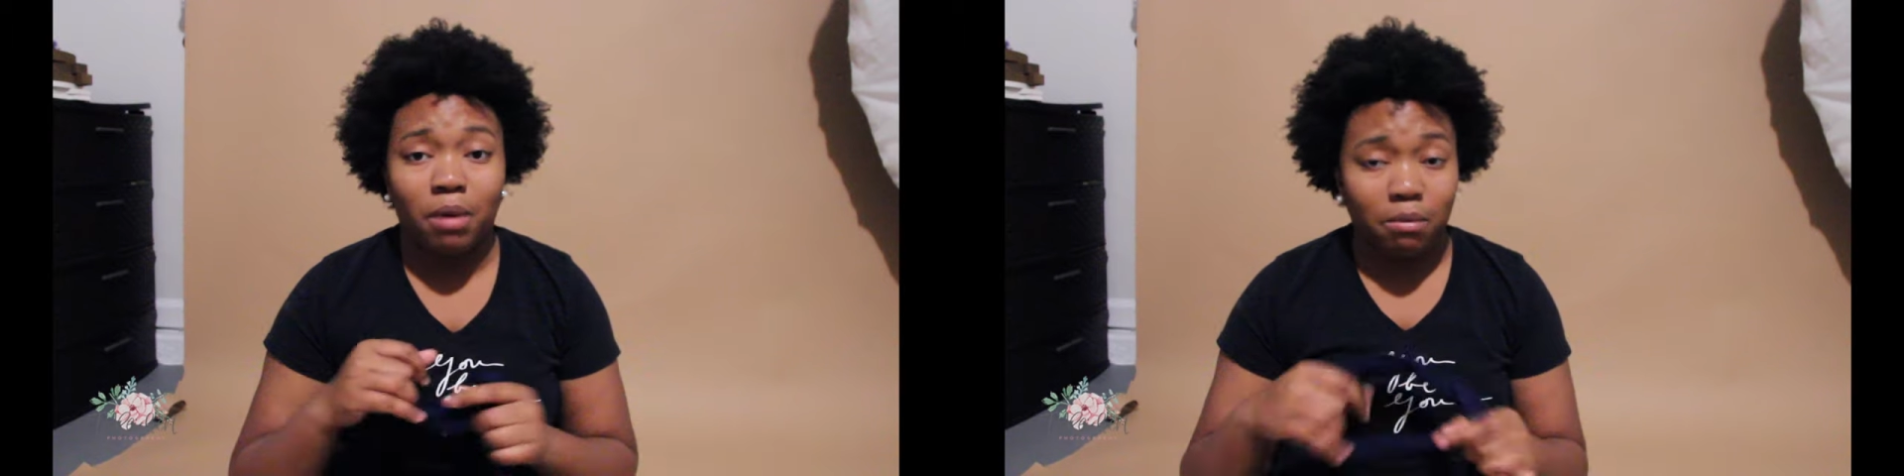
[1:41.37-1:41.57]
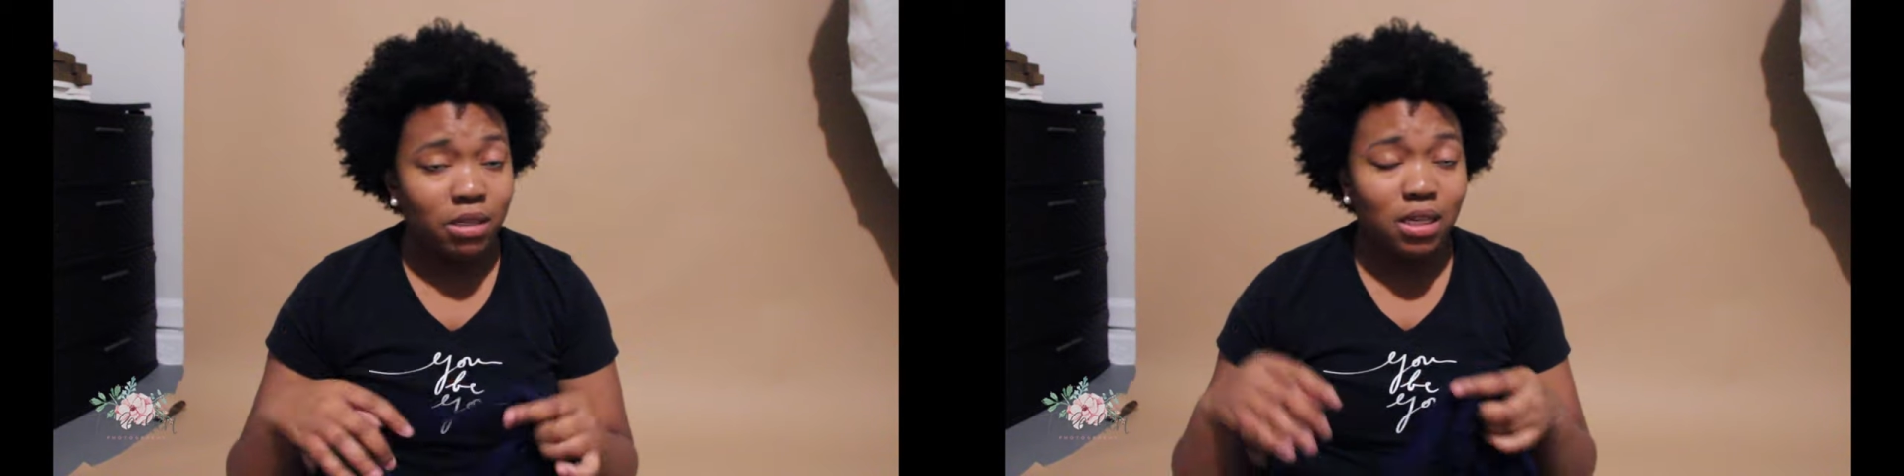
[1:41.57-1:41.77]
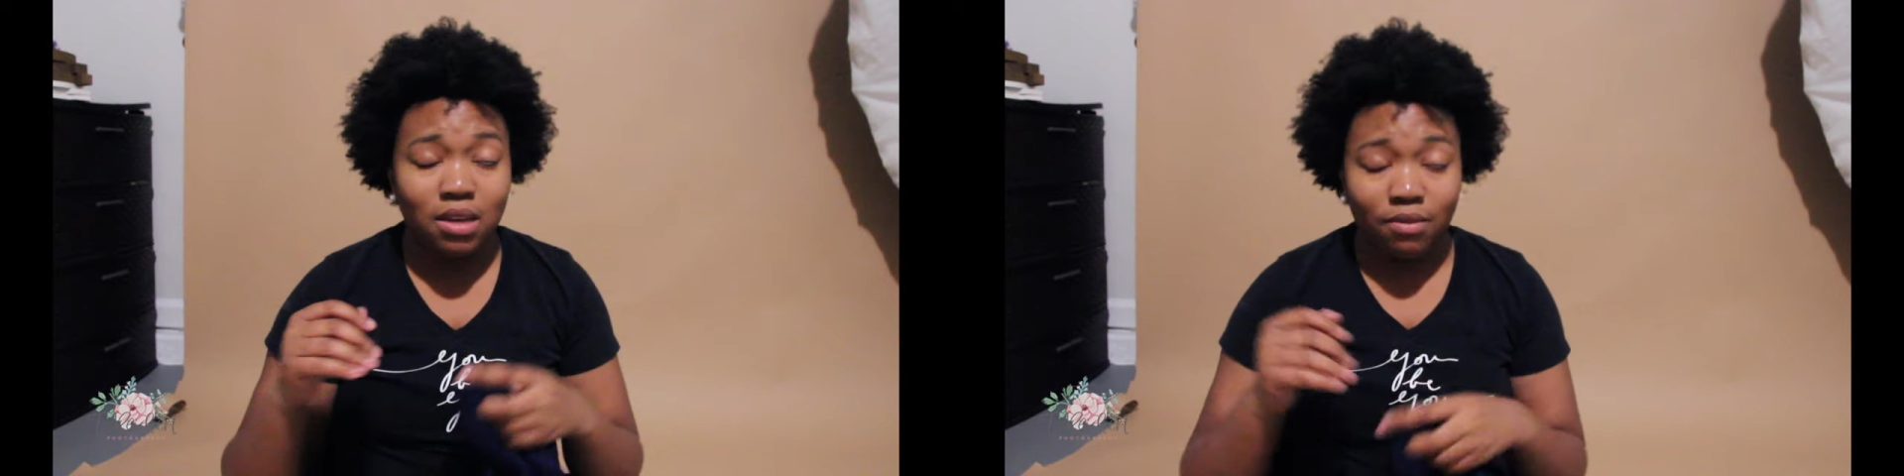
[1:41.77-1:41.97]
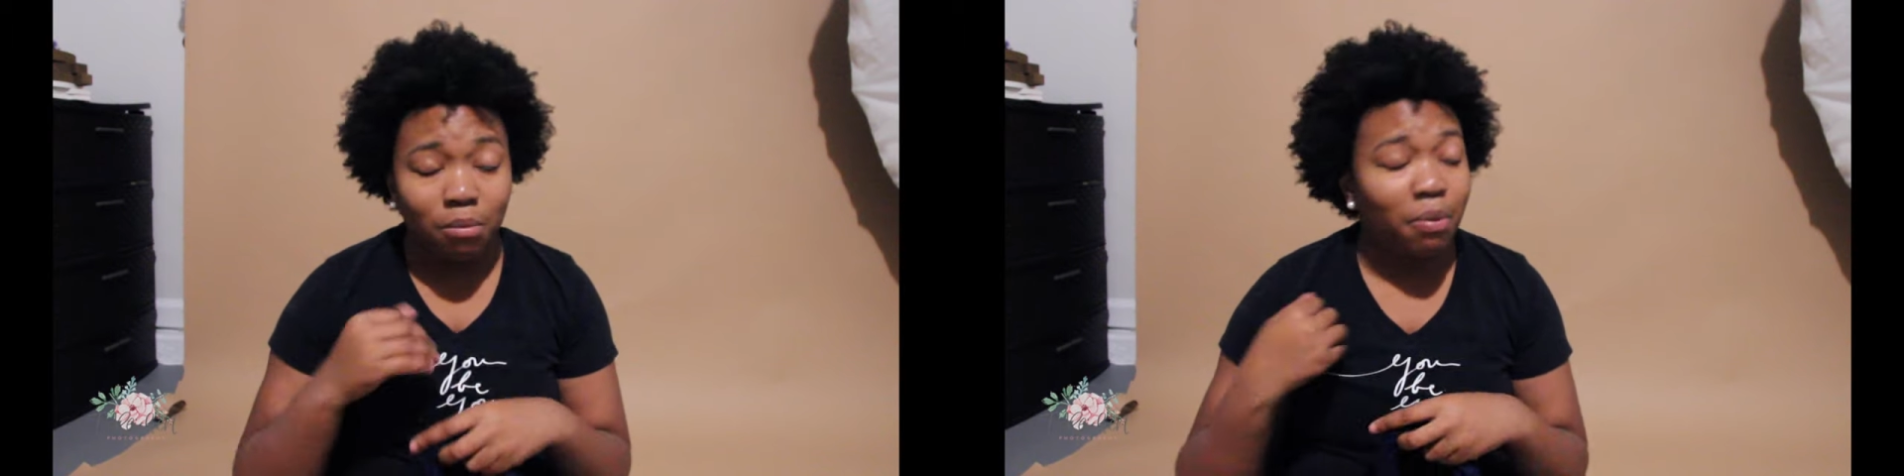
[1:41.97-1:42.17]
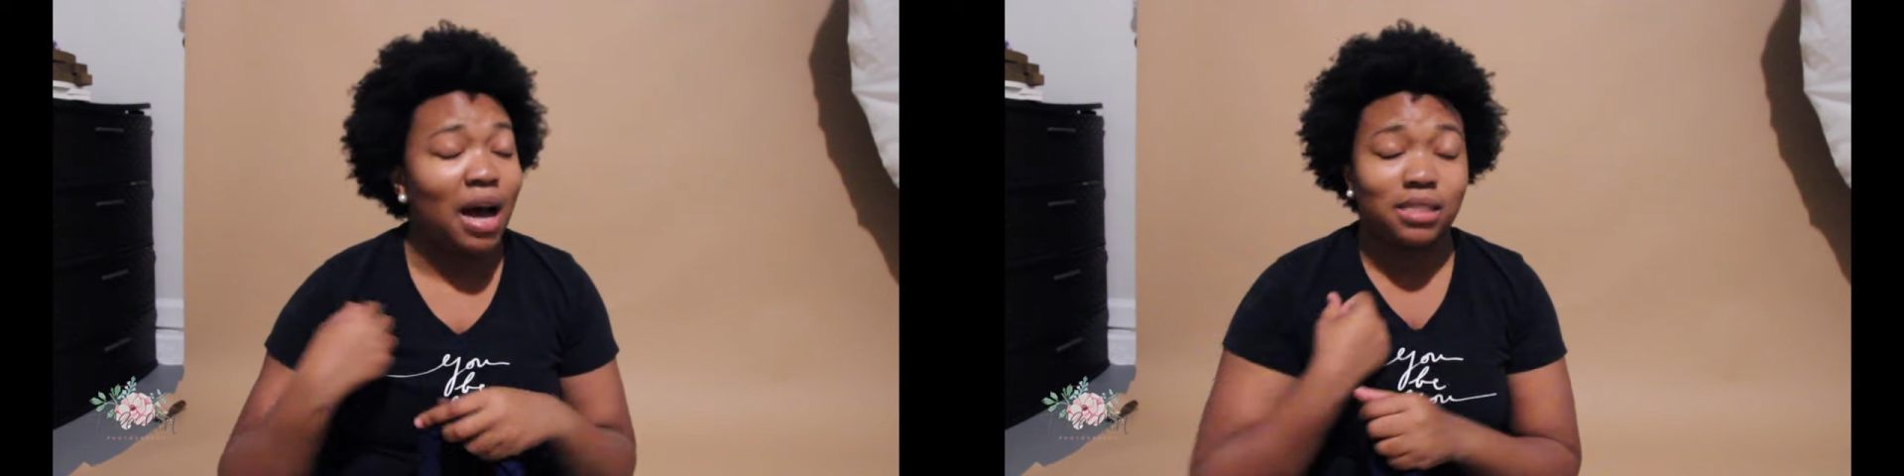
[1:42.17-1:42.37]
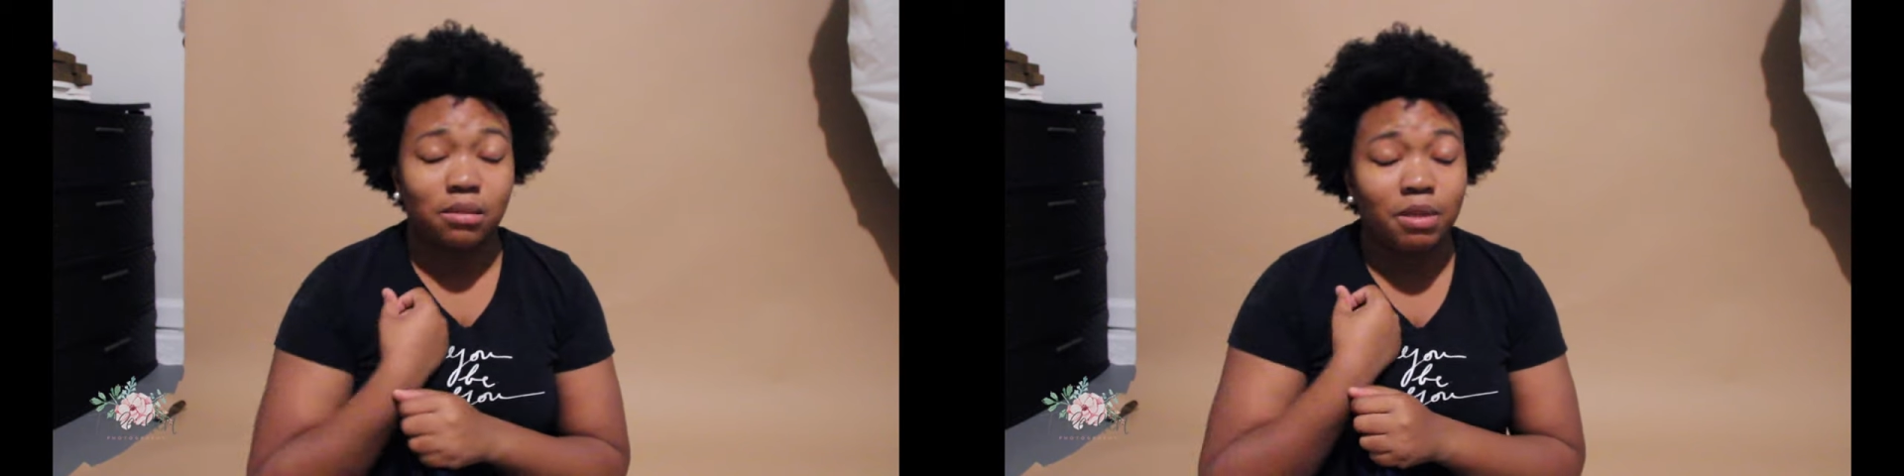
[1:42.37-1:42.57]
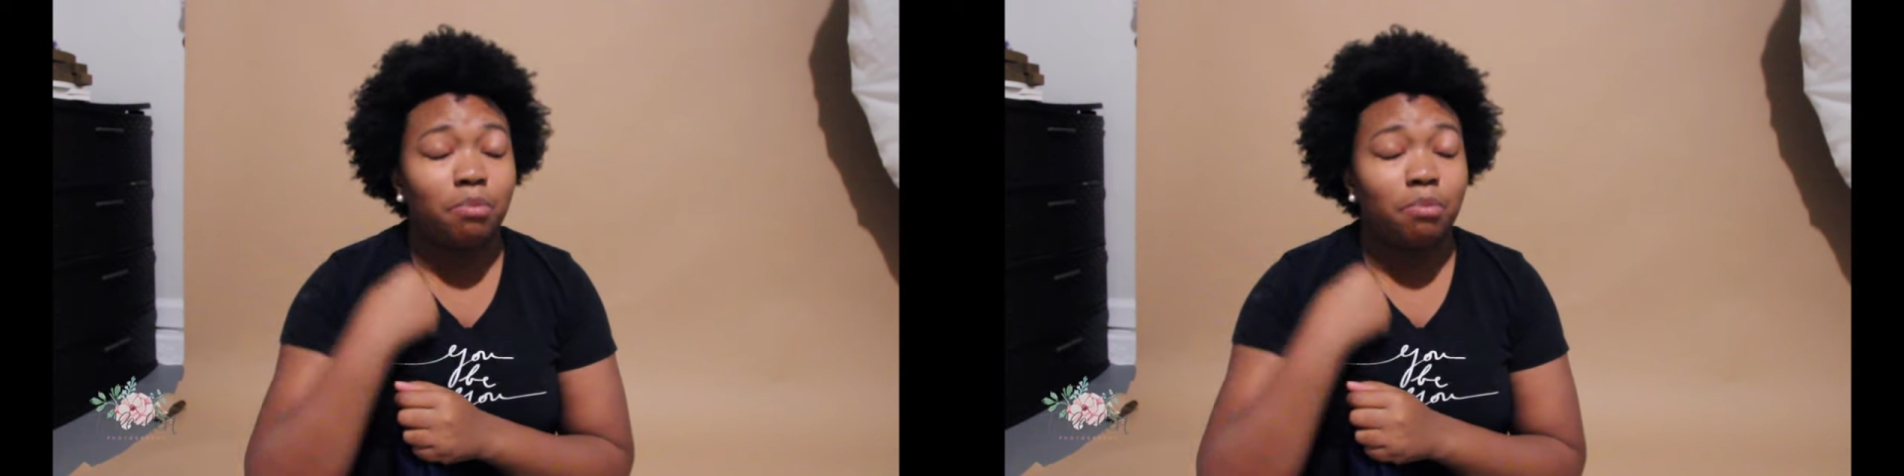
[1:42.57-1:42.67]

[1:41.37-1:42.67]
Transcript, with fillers: baby to even possibly